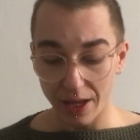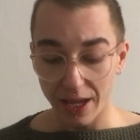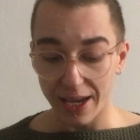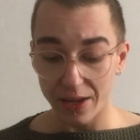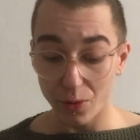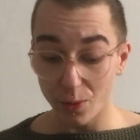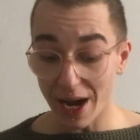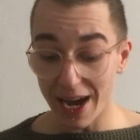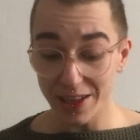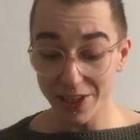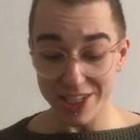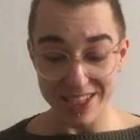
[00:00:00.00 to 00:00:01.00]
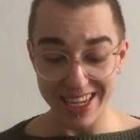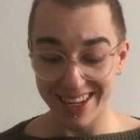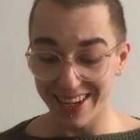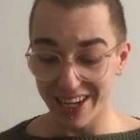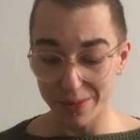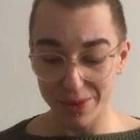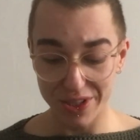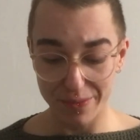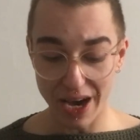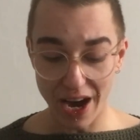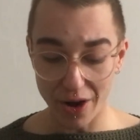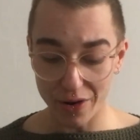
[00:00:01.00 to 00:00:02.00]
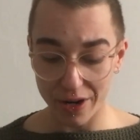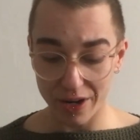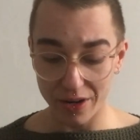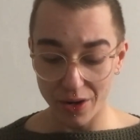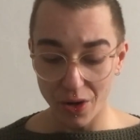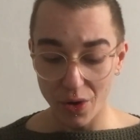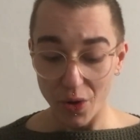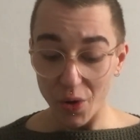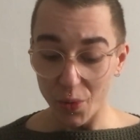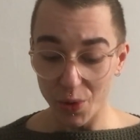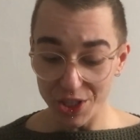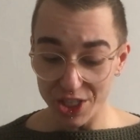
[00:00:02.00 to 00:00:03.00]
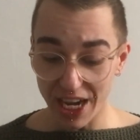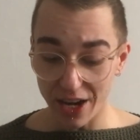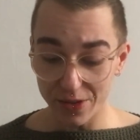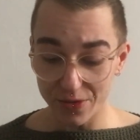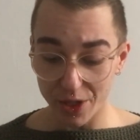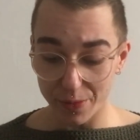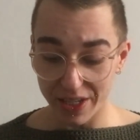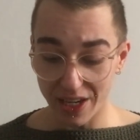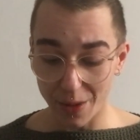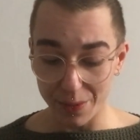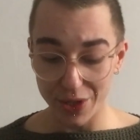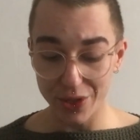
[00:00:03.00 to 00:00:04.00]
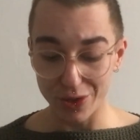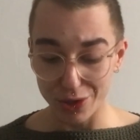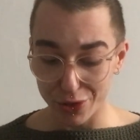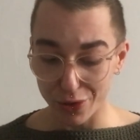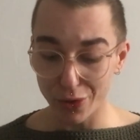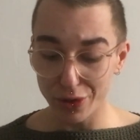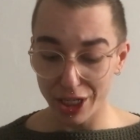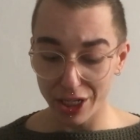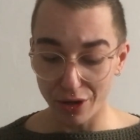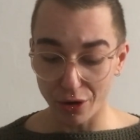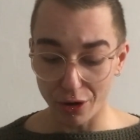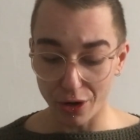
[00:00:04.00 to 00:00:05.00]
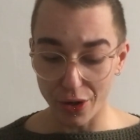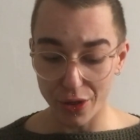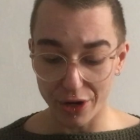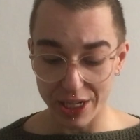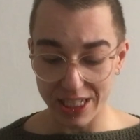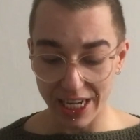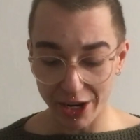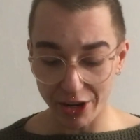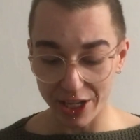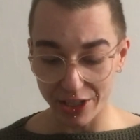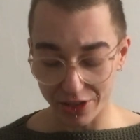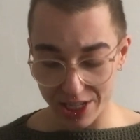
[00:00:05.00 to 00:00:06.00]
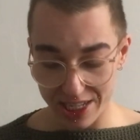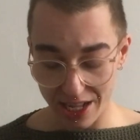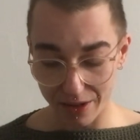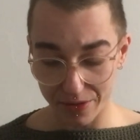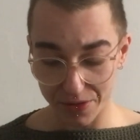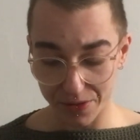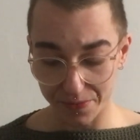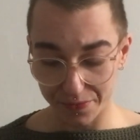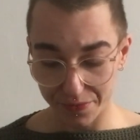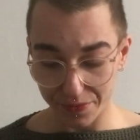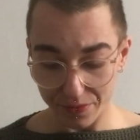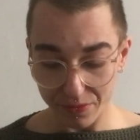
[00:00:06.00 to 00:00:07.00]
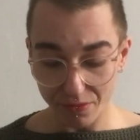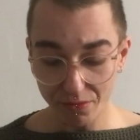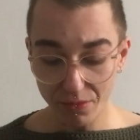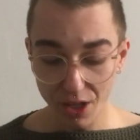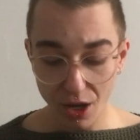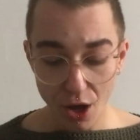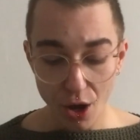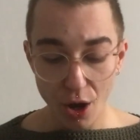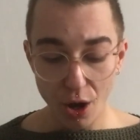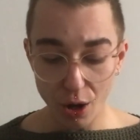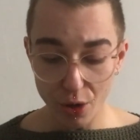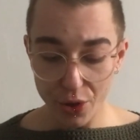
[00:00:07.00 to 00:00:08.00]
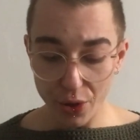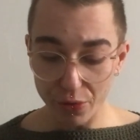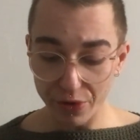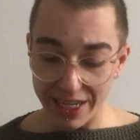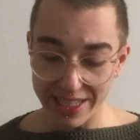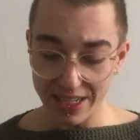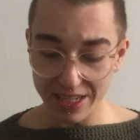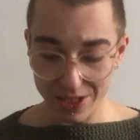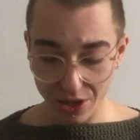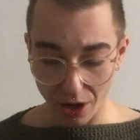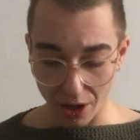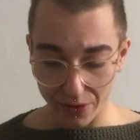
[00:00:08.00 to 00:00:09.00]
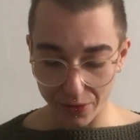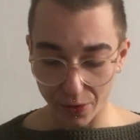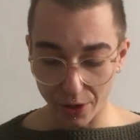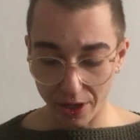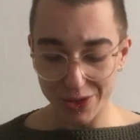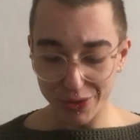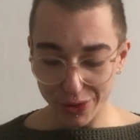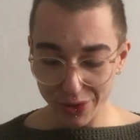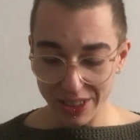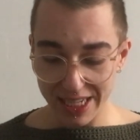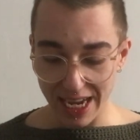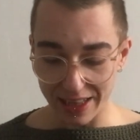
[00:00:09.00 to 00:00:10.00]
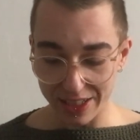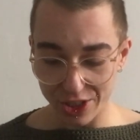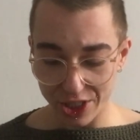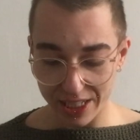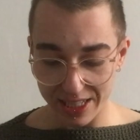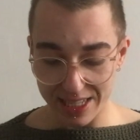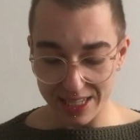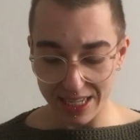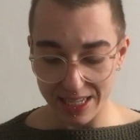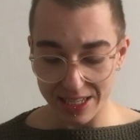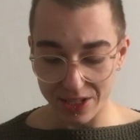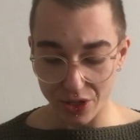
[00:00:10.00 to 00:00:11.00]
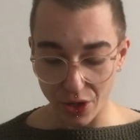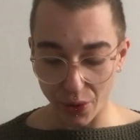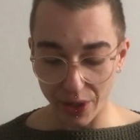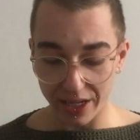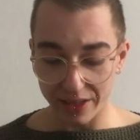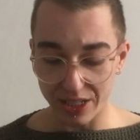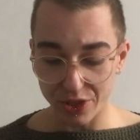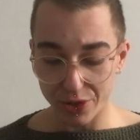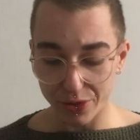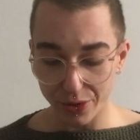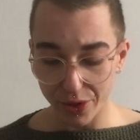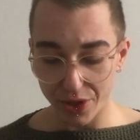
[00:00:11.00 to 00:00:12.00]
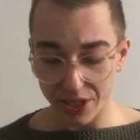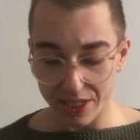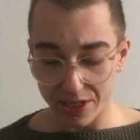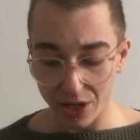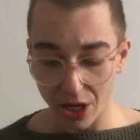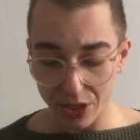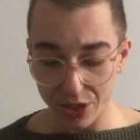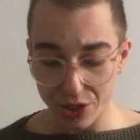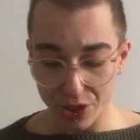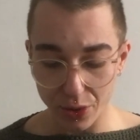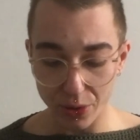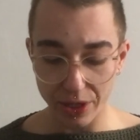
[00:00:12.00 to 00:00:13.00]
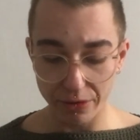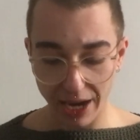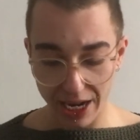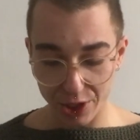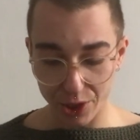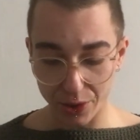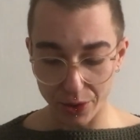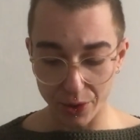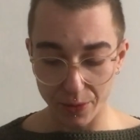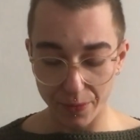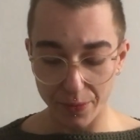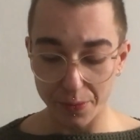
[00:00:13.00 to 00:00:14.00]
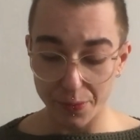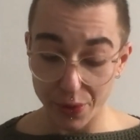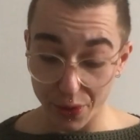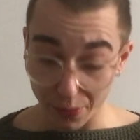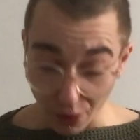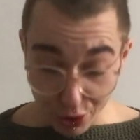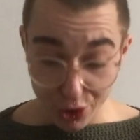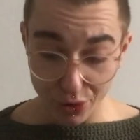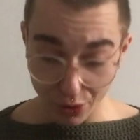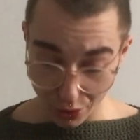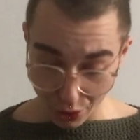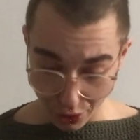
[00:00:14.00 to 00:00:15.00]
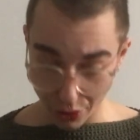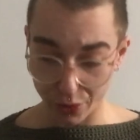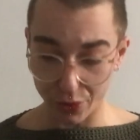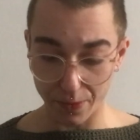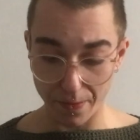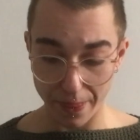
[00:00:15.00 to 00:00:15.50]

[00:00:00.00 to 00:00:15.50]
And while you're standing up to power, watch out for becoming controlling or authoritarian yourself. Although reason is called for, true intelligence is knowing that truth is not solely rational, but emotional too.